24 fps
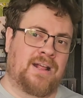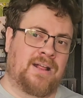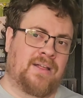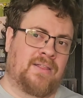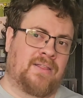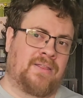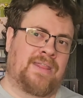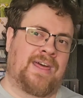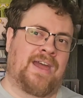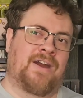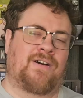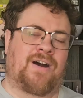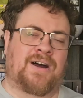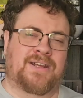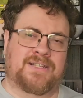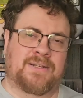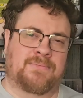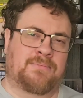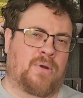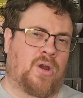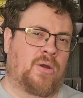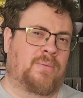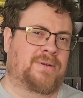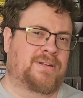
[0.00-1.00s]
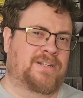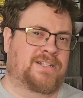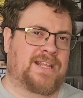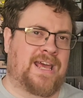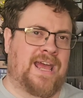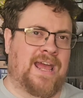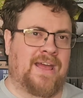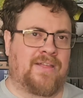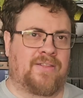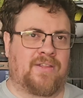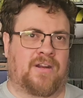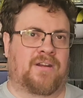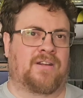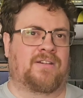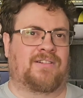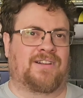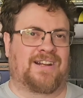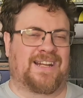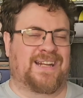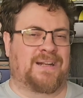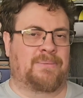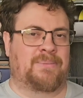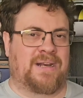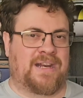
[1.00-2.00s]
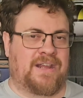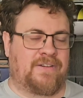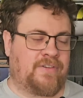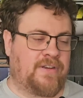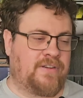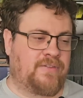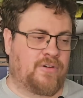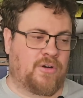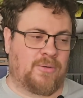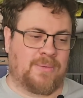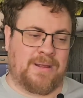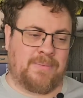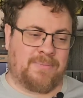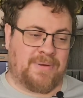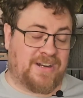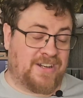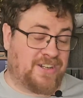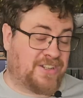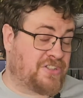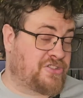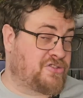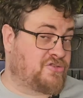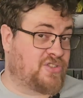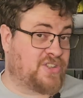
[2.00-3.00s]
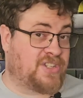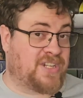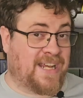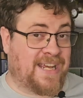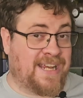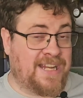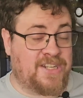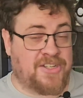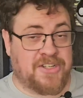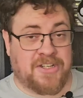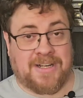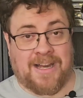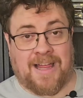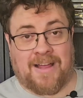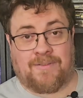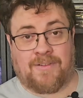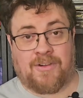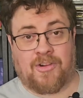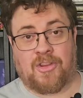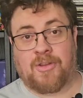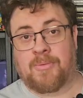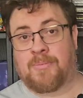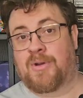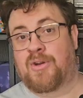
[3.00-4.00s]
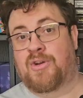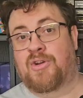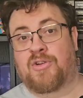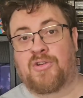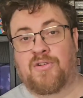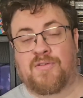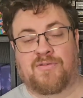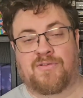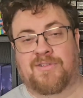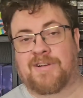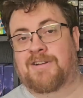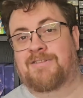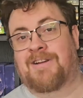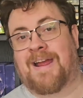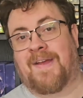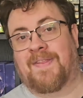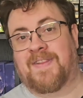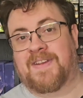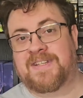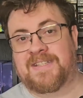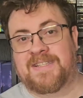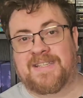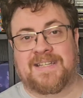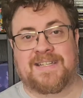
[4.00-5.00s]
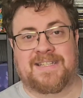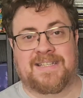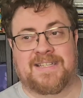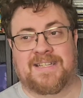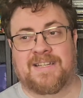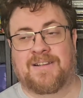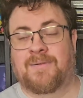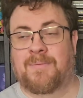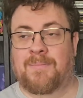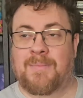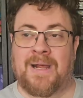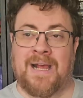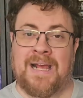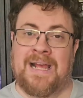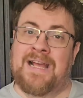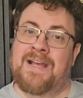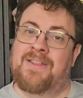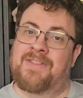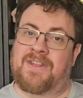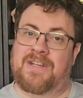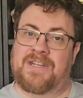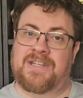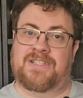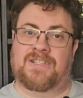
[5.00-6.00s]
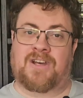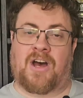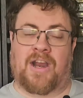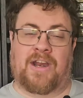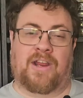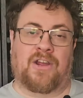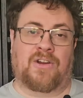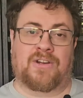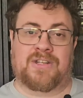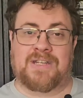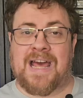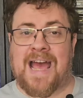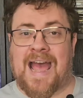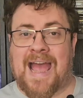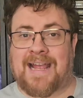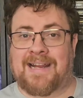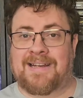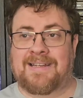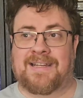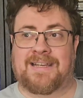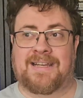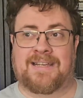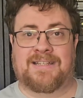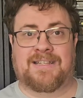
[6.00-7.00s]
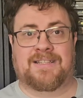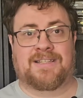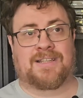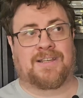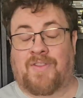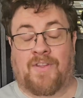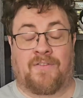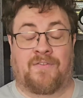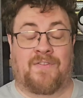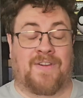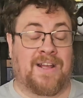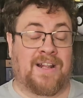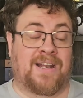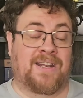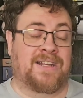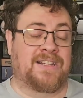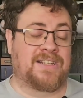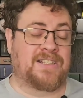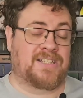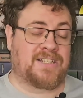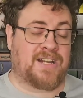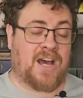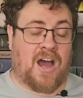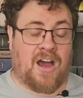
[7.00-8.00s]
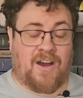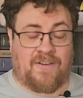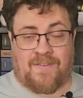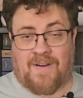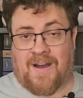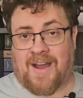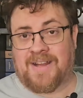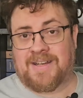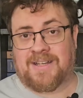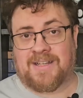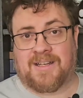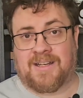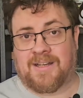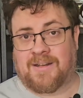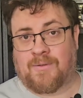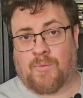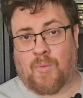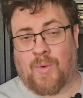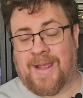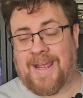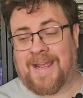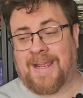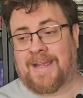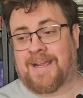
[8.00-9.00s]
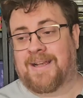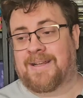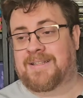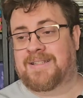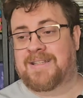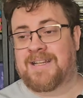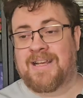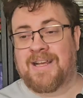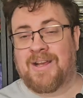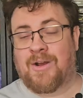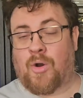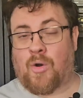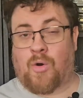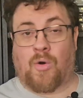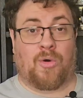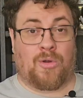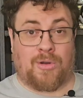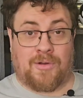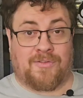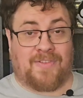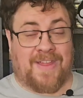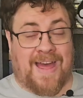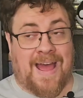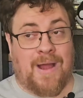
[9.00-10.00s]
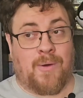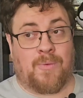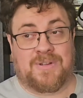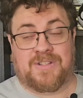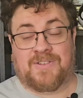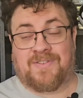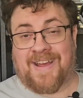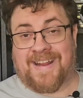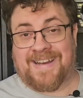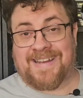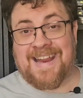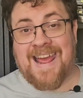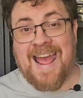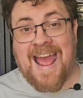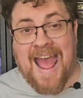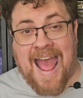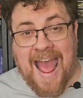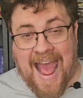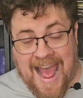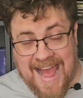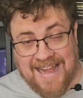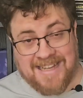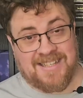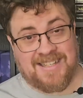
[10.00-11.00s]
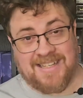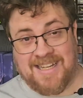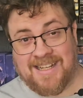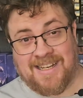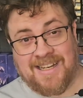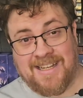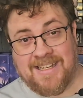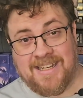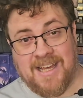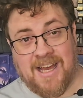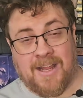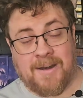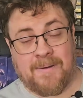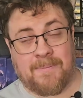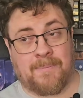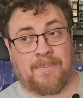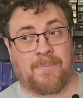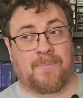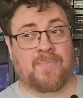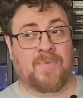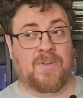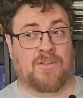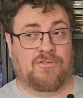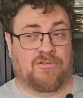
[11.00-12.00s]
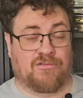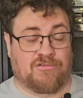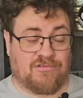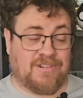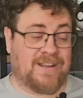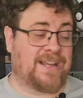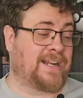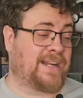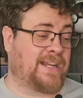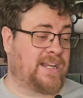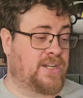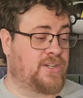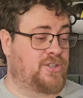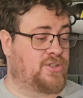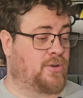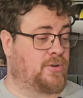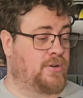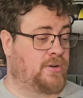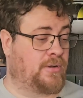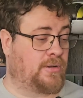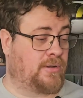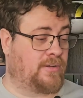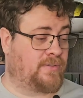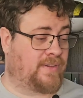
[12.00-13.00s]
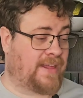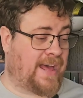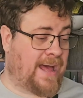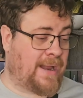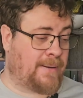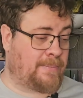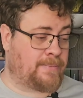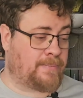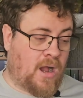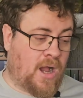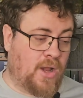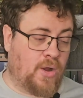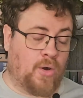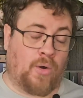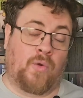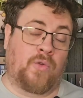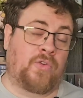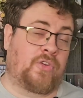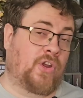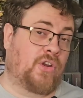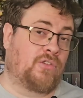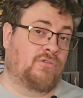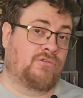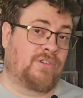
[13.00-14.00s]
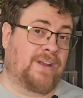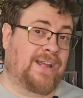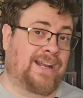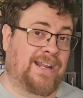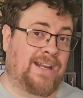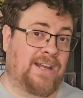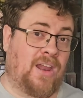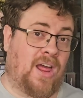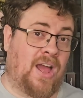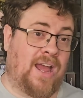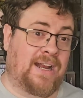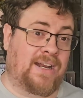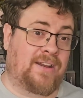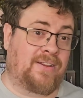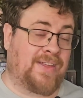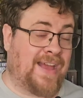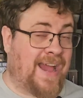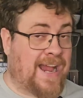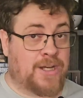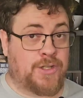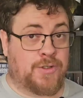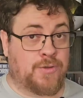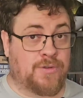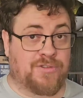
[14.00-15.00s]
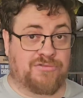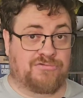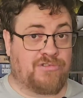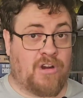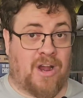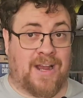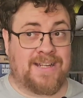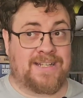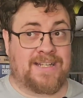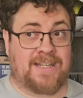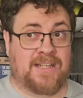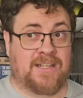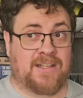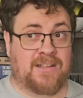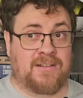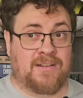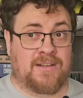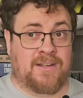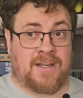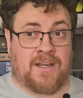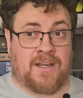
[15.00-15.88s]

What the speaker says: there are some moments there that are a little bit iffy for me, but at a strategic level, the maneuvering around the system, the deciding on tactics, the fielding starfighter wings, all of that was fantastically done. Really enjoyed all of that. I also really liked the actual writing.